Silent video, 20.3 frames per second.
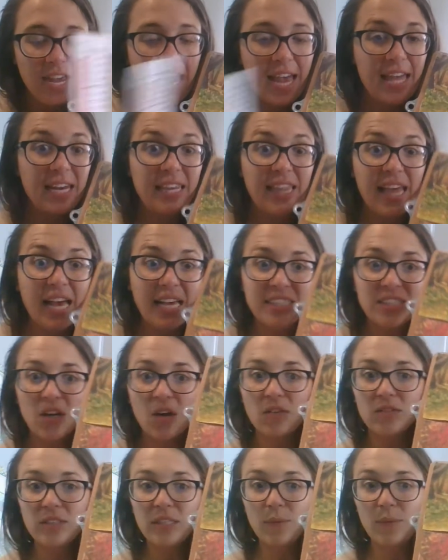And that's the
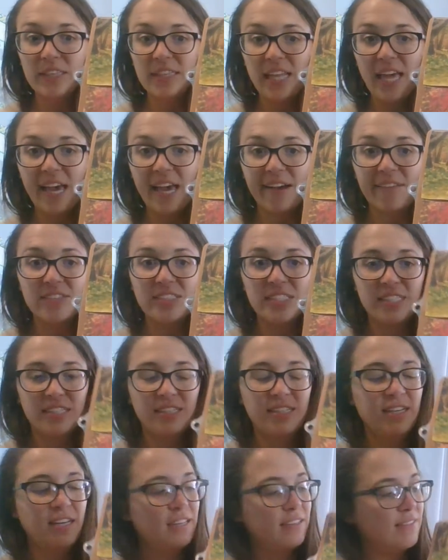only one left.
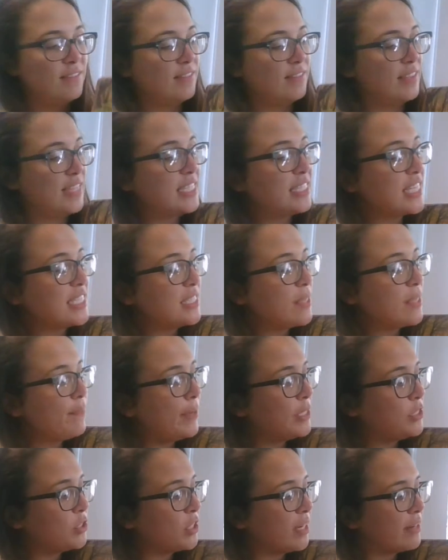This is a
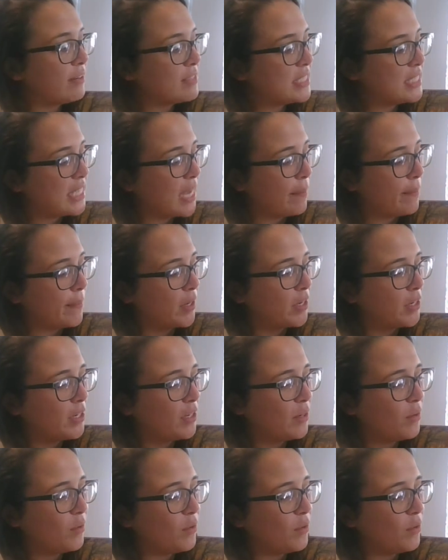picture of summer.